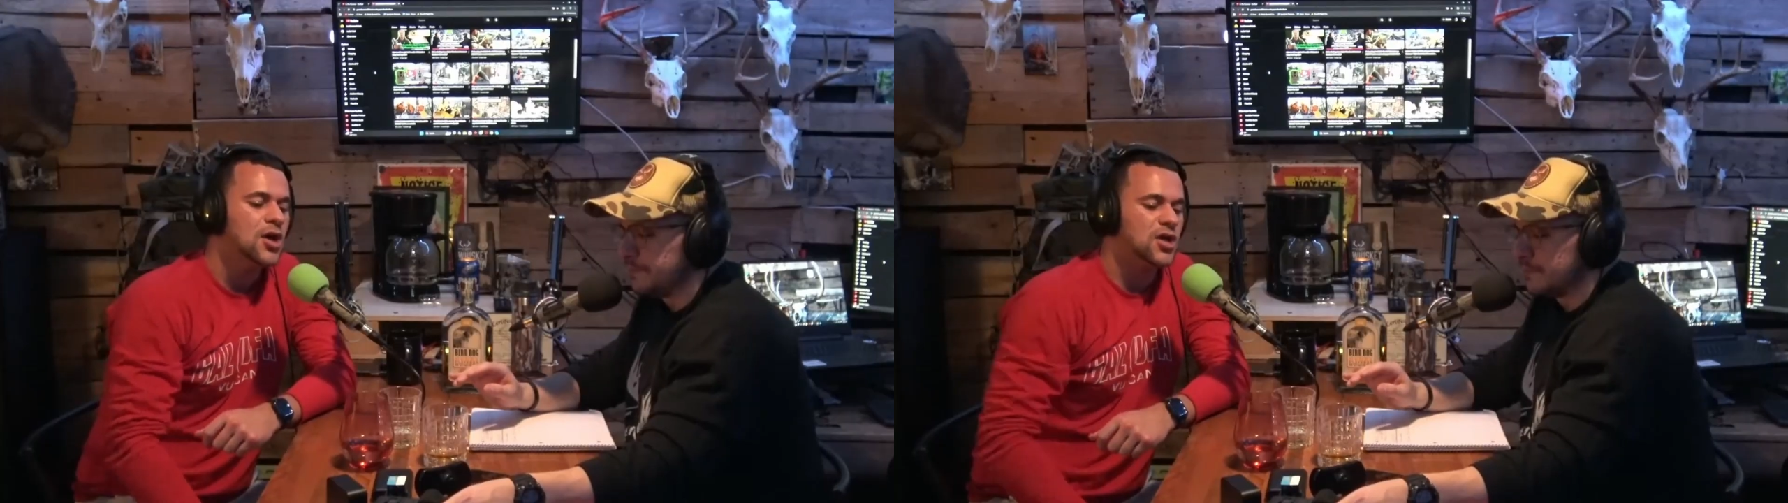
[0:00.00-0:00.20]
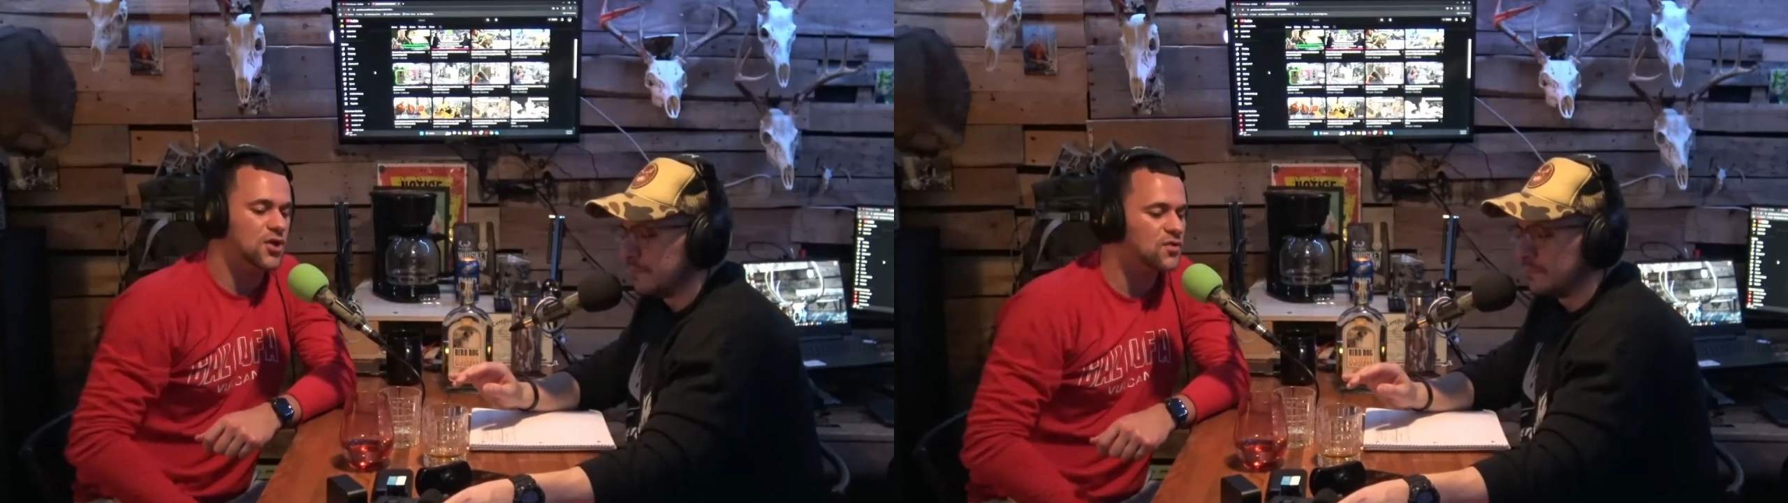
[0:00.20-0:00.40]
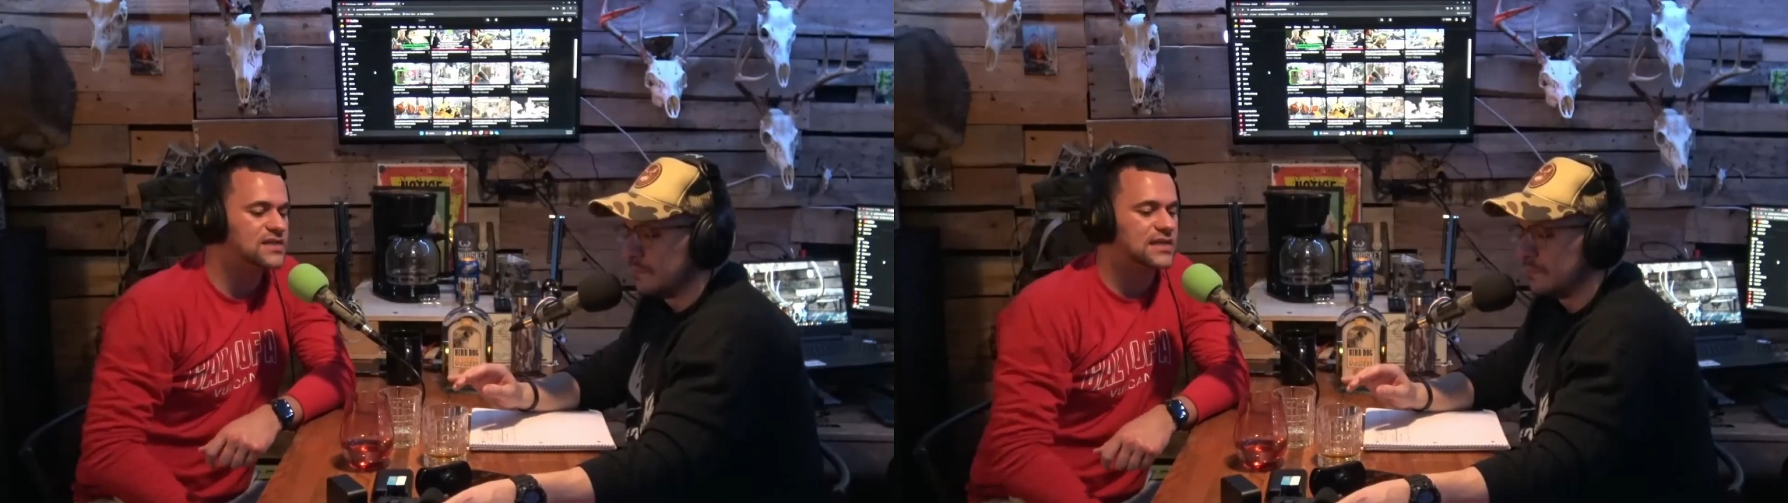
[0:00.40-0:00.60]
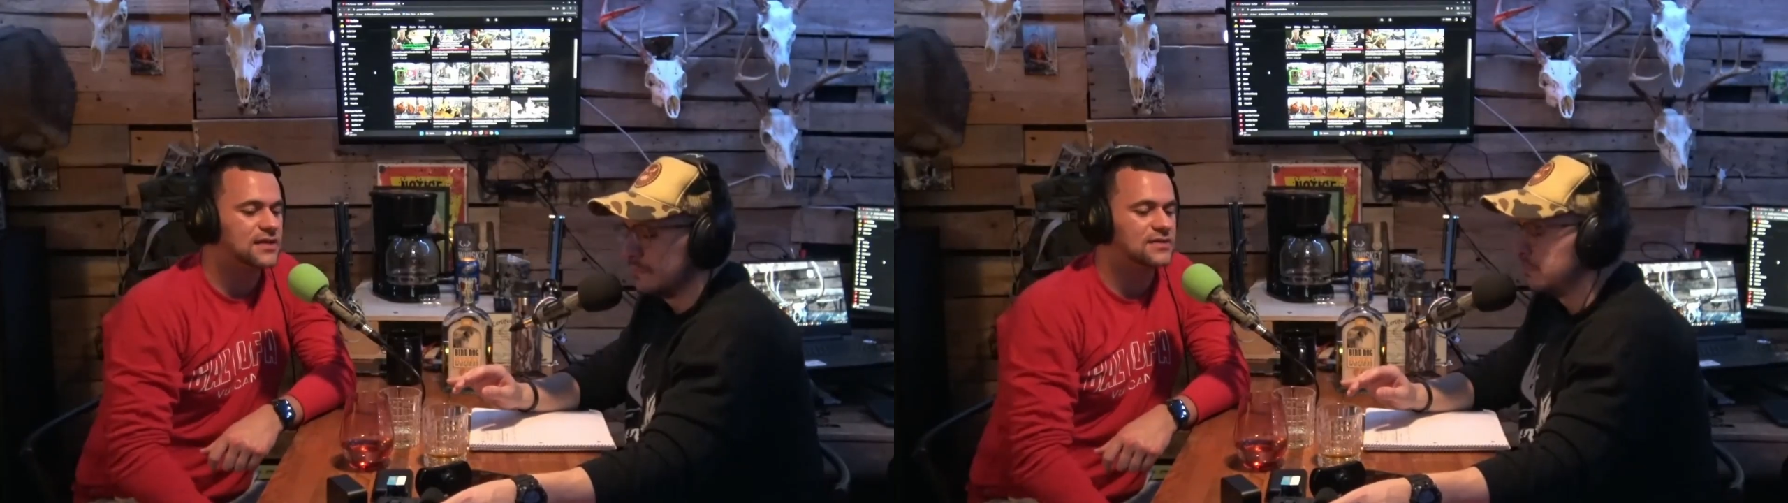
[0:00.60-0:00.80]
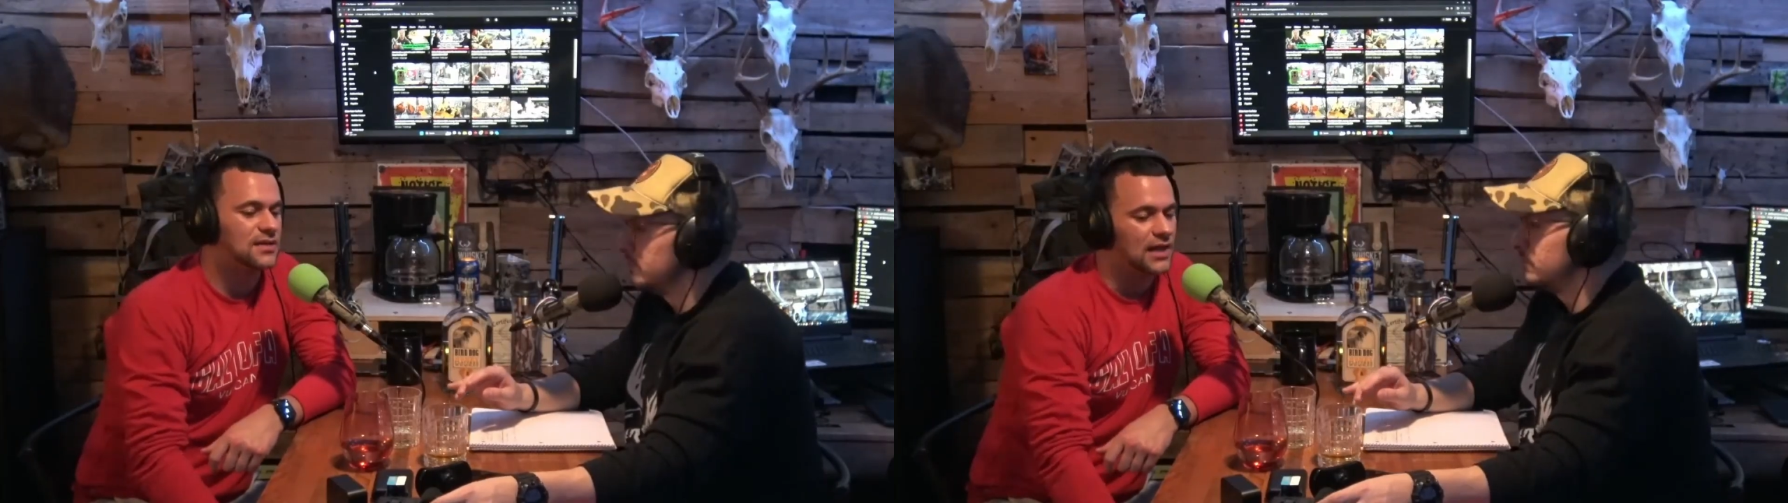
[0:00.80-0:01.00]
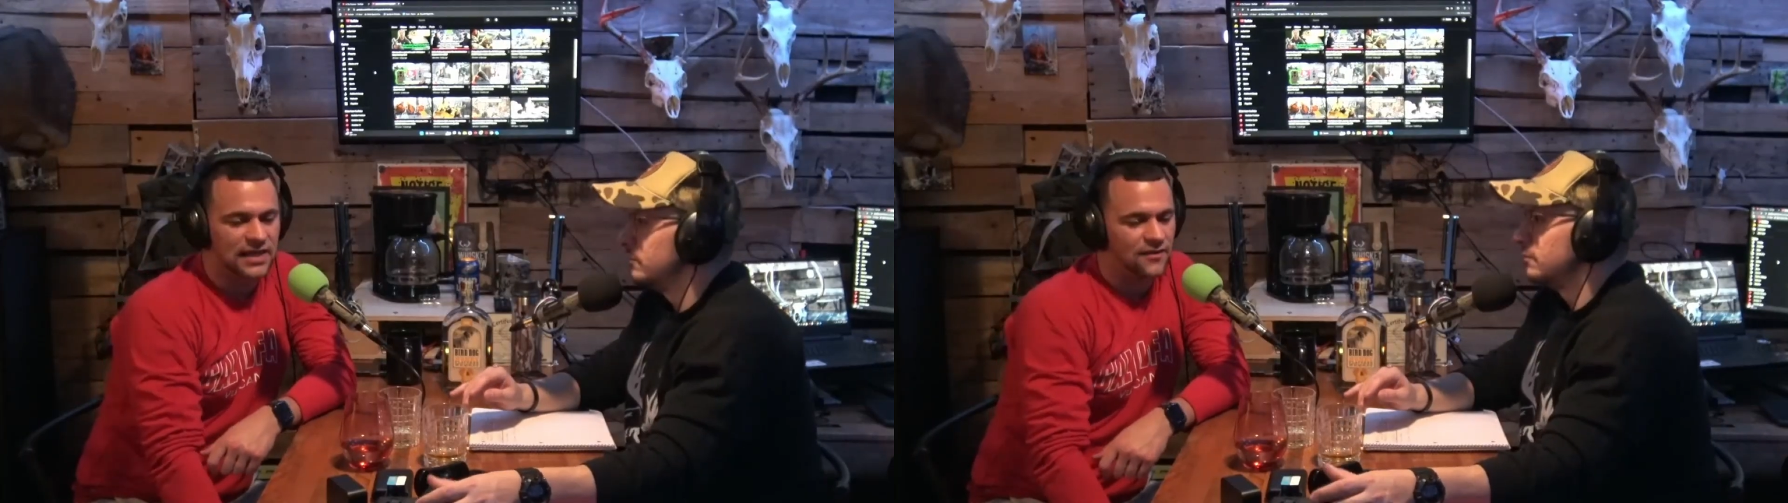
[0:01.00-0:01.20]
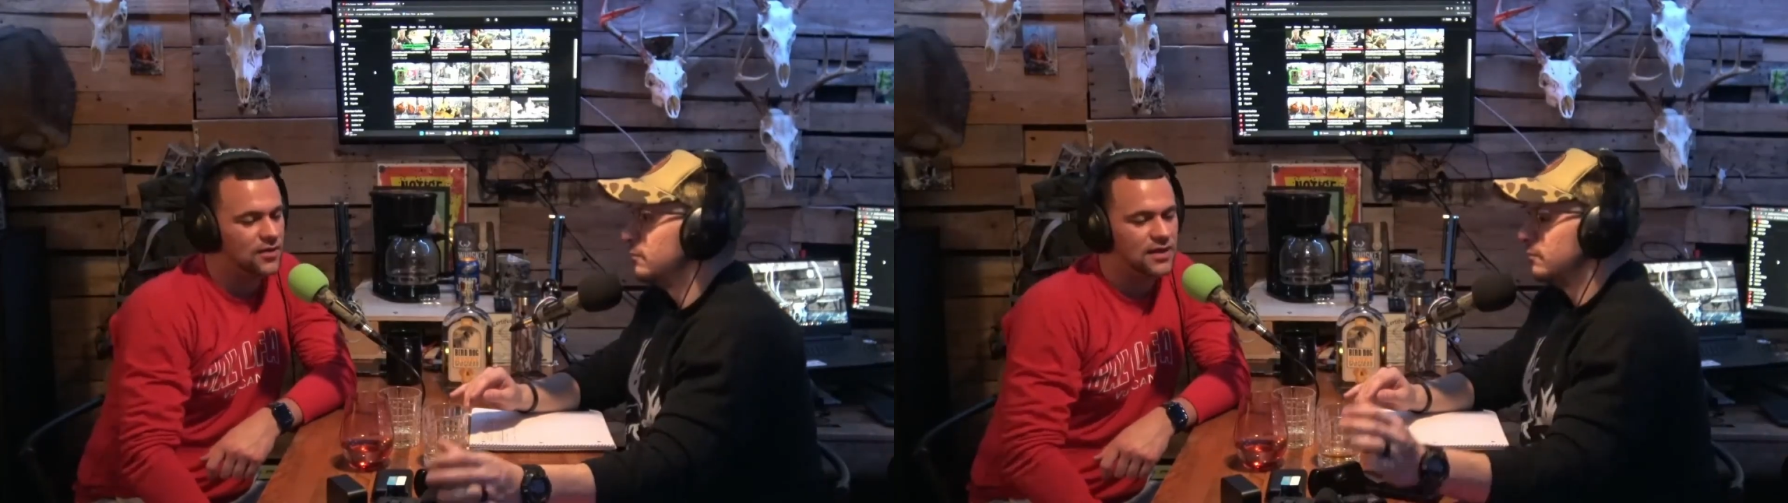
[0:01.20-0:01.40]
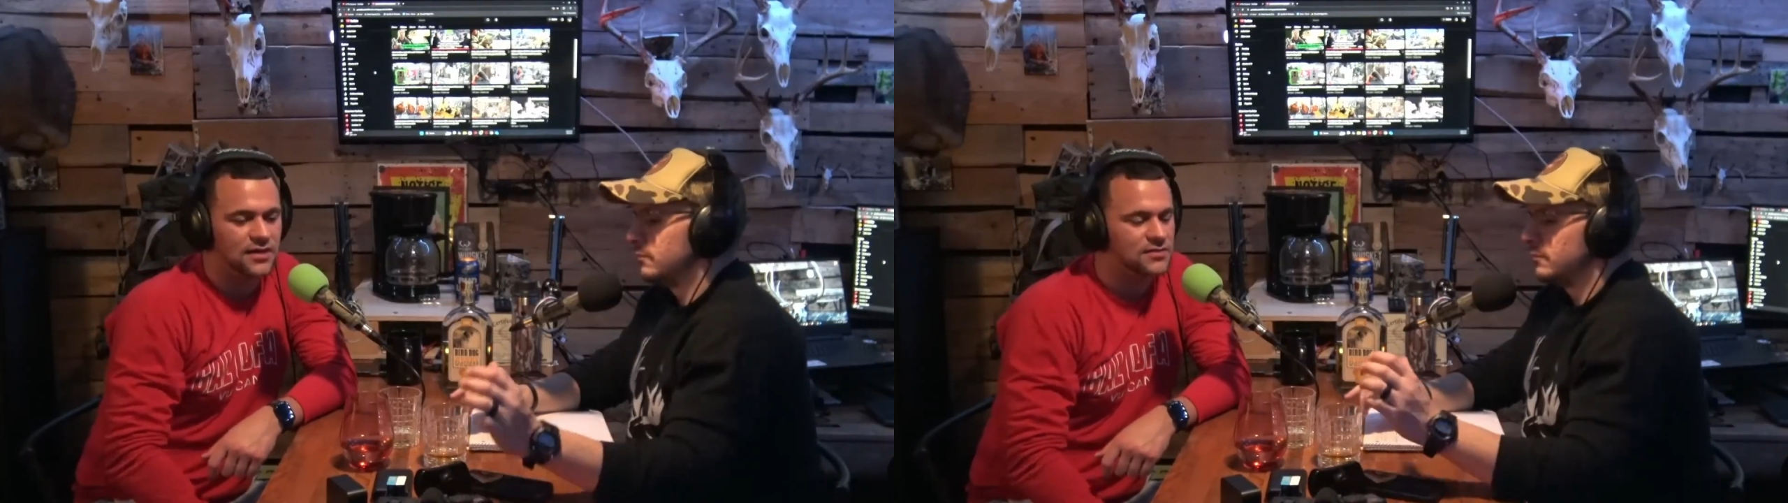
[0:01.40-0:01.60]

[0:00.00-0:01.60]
those things, like everything